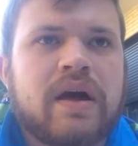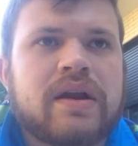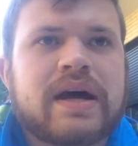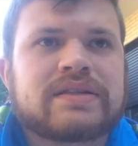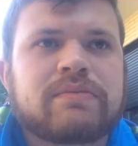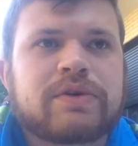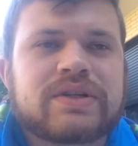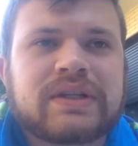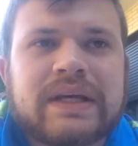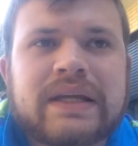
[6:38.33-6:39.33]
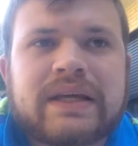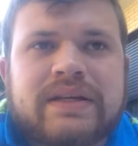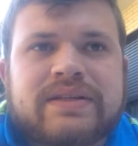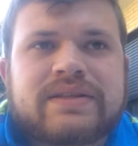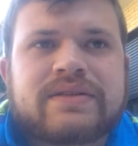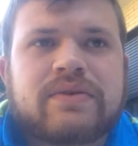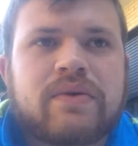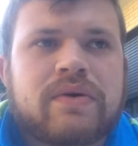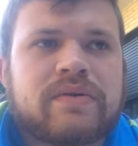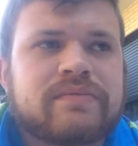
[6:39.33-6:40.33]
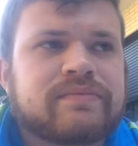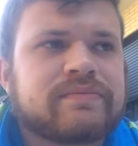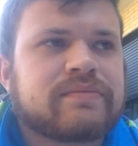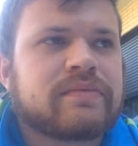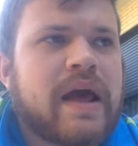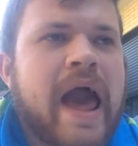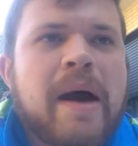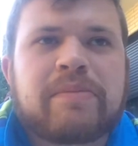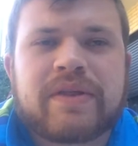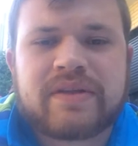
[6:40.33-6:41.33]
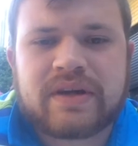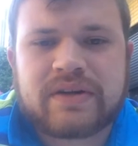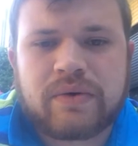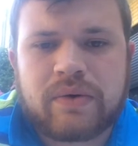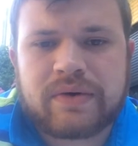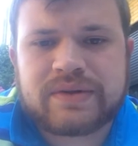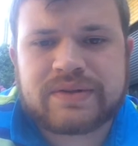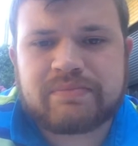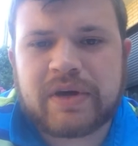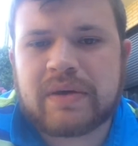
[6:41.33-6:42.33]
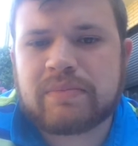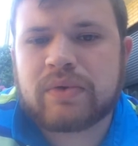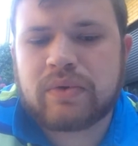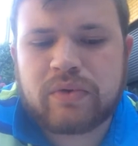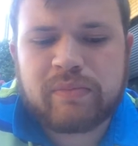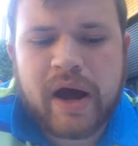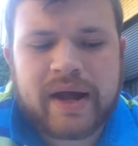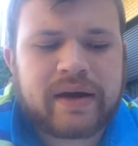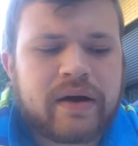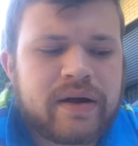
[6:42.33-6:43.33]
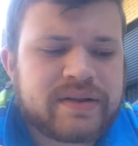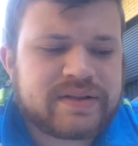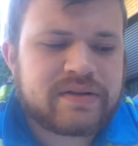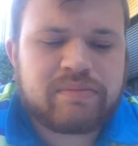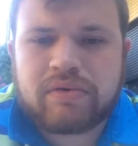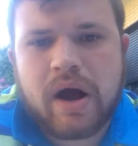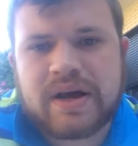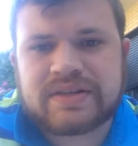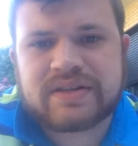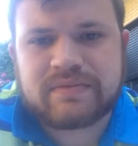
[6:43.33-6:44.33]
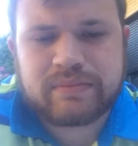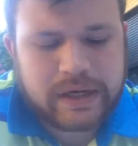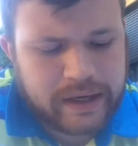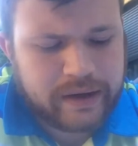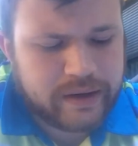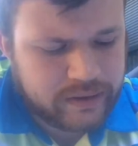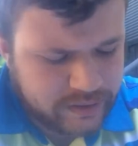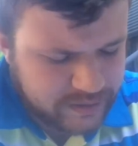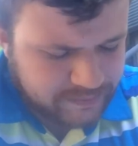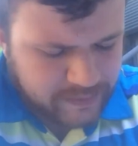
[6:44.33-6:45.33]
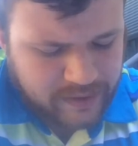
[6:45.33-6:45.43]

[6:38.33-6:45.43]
not so much lenience or apathy towards people who buy guns and the process of buying guns.